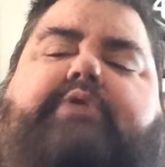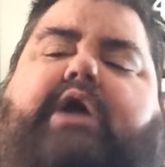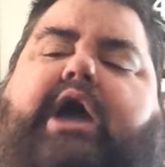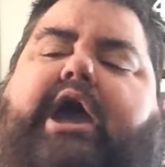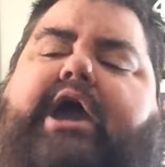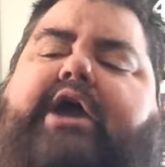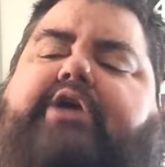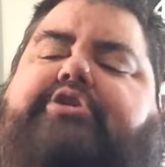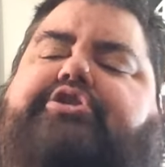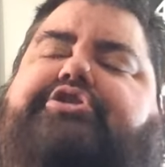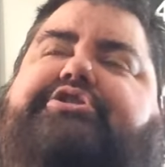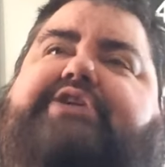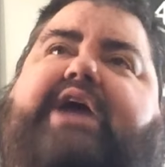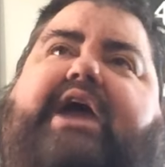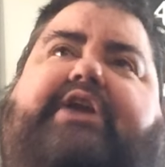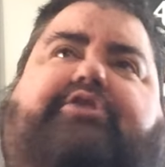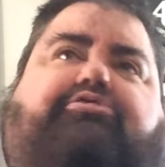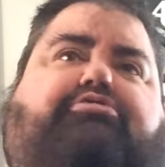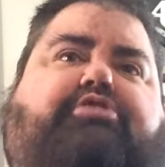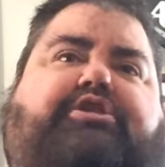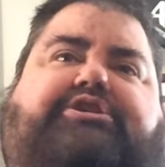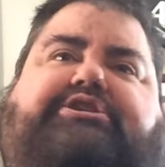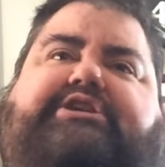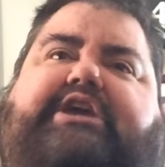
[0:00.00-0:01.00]
I
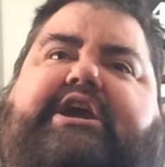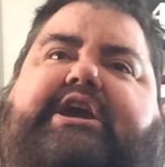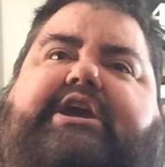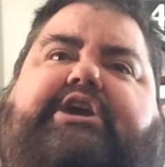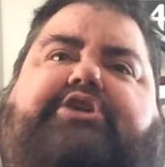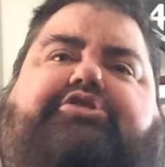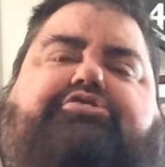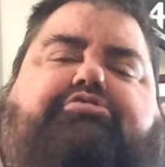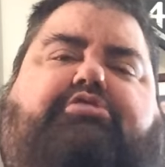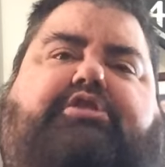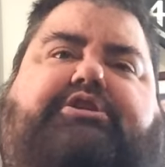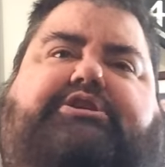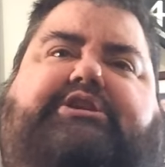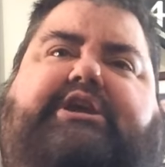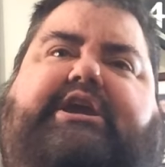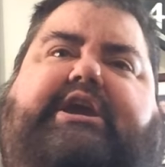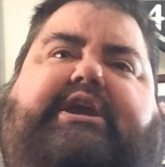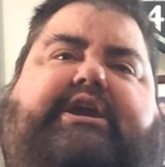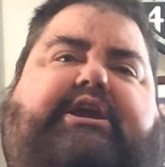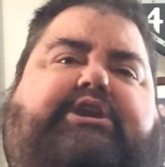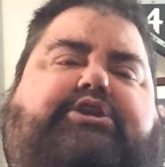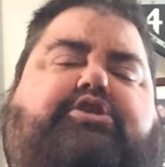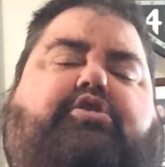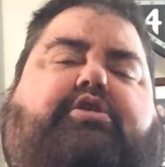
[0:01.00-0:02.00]
understand critique is
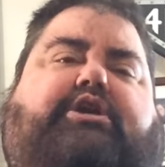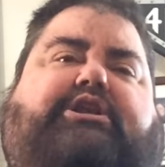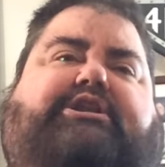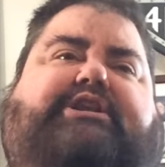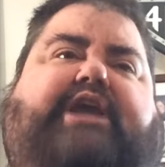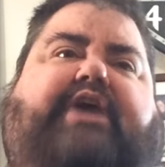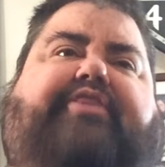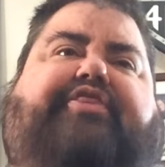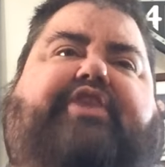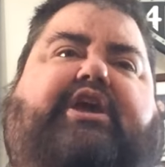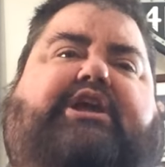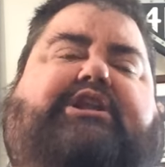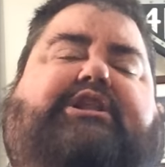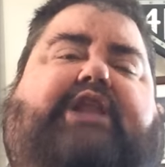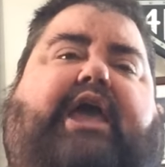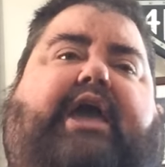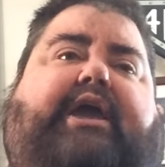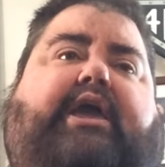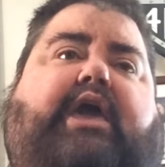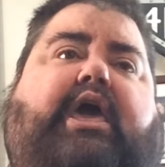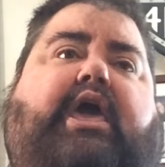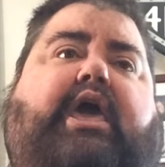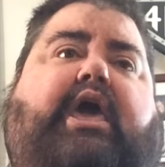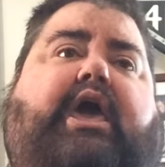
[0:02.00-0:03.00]
critique, and you could say things
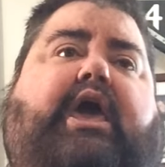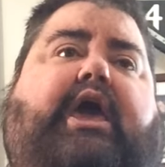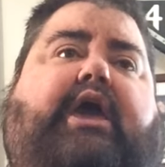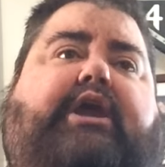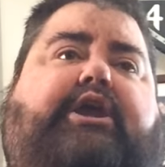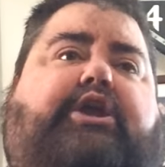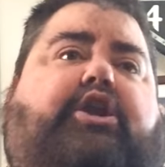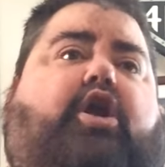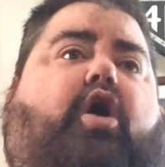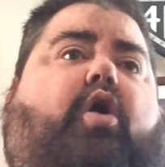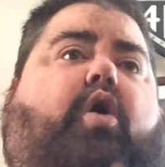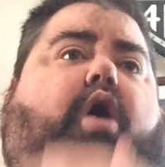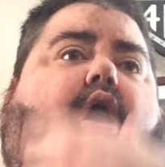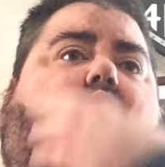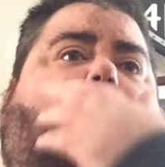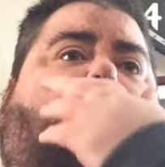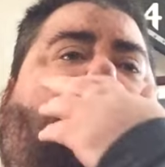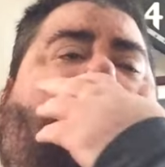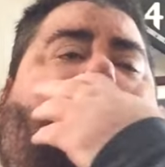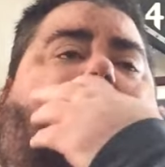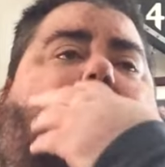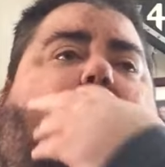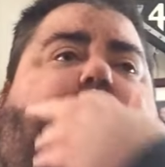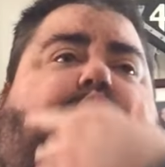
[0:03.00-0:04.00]
like, you know,
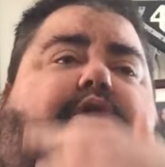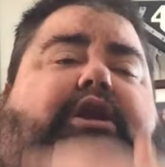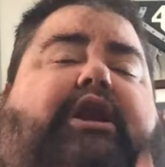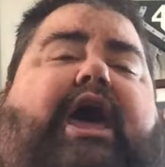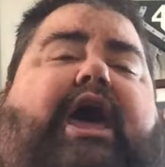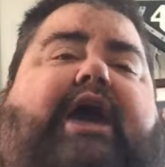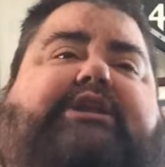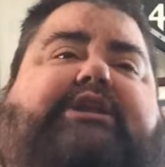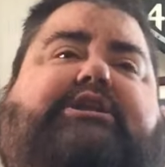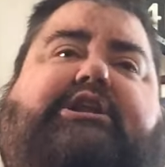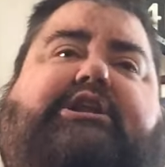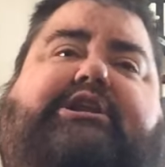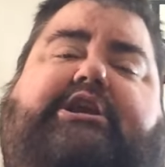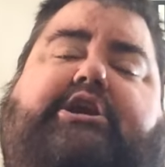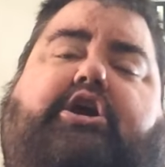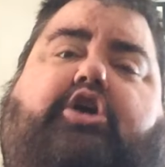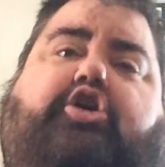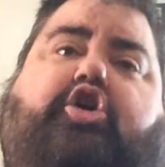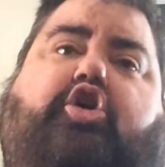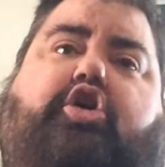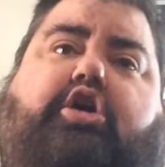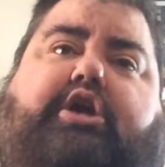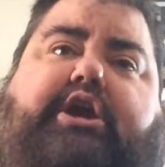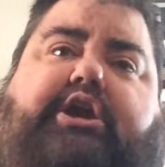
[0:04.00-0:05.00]
oh, I would like to see
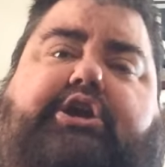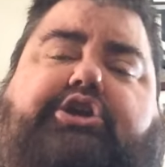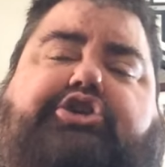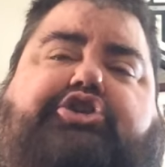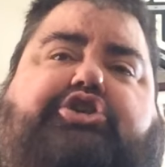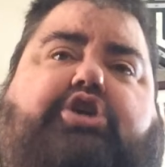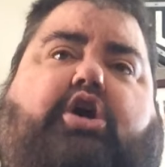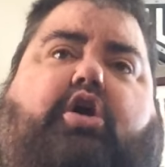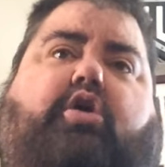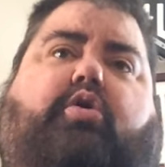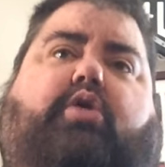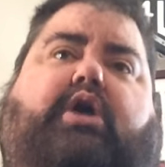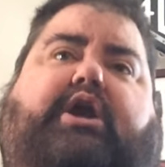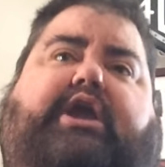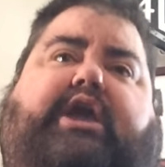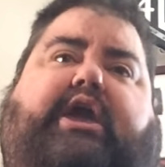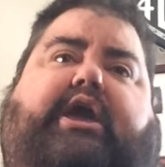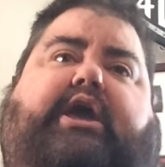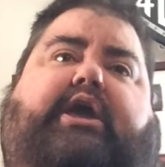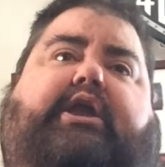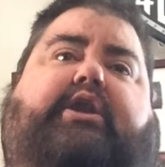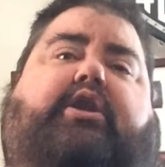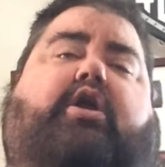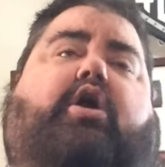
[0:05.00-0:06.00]
a cooking show
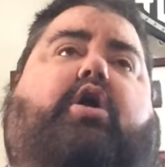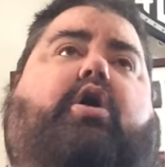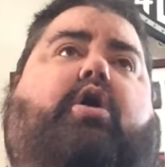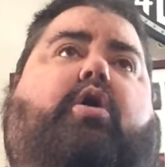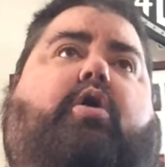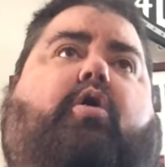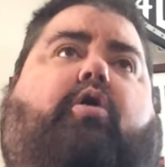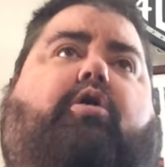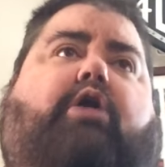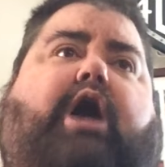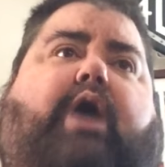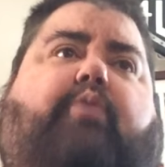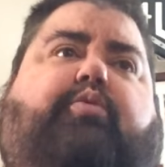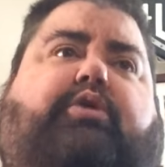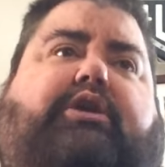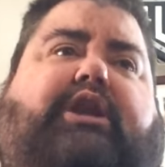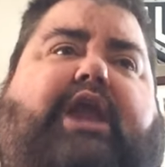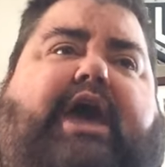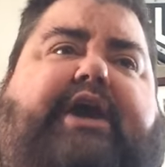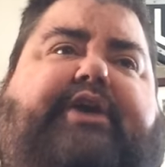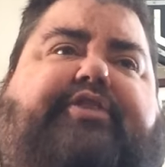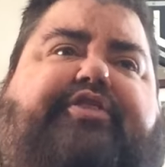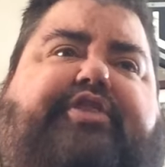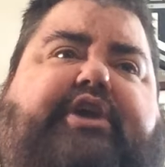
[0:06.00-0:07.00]
again, or I
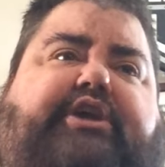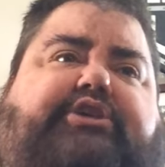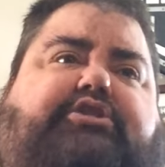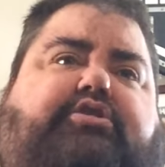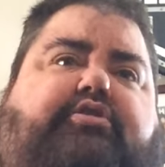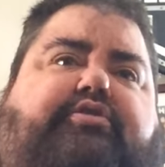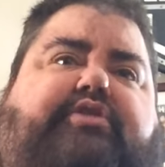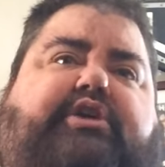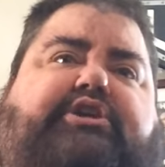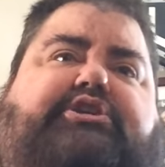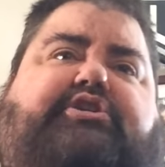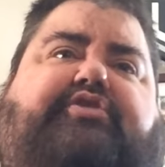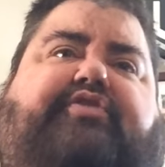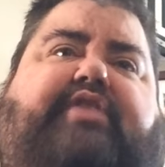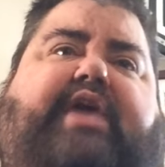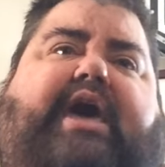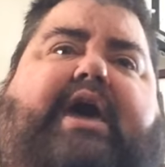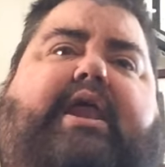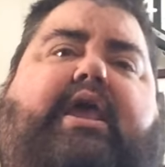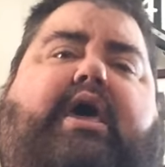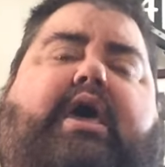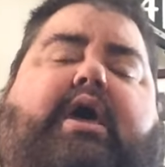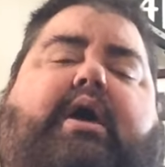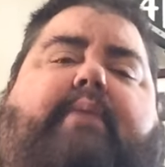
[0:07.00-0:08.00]
would like this or this and
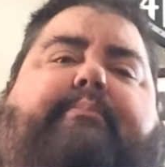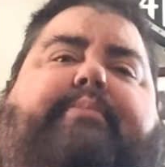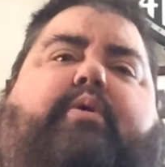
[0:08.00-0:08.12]
that.